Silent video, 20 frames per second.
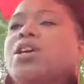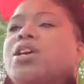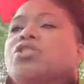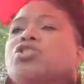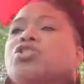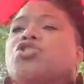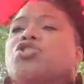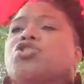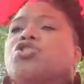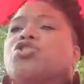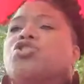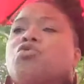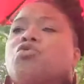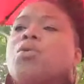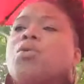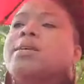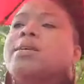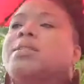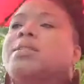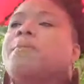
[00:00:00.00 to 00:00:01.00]

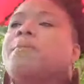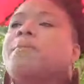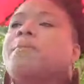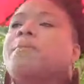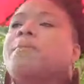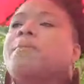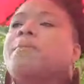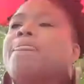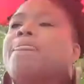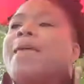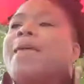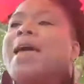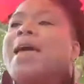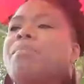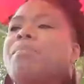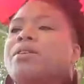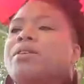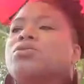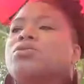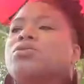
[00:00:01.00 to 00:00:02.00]
destroys and
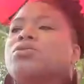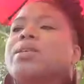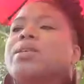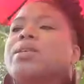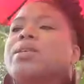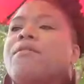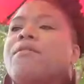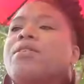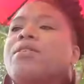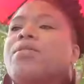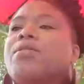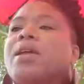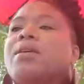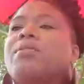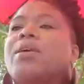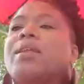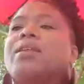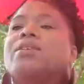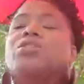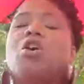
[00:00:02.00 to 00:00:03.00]
dismantles
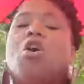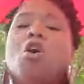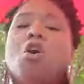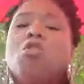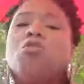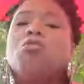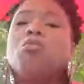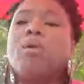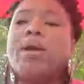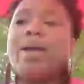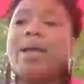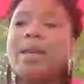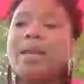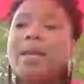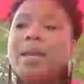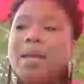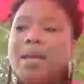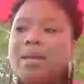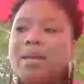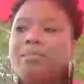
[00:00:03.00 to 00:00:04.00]
everything that is
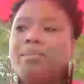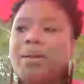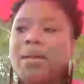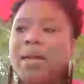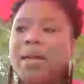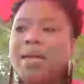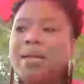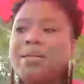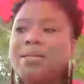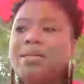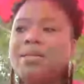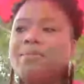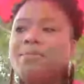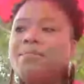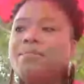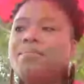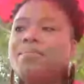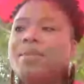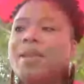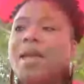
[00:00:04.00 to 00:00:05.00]
already in place.
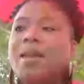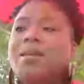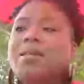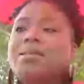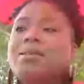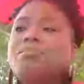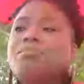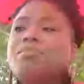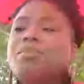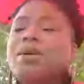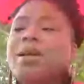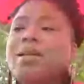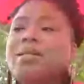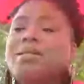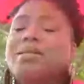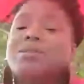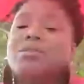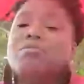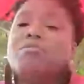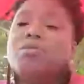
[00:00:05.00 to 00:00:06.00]
And
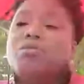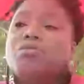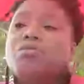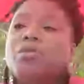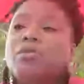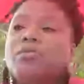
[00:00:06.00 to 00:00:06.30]
it's the mood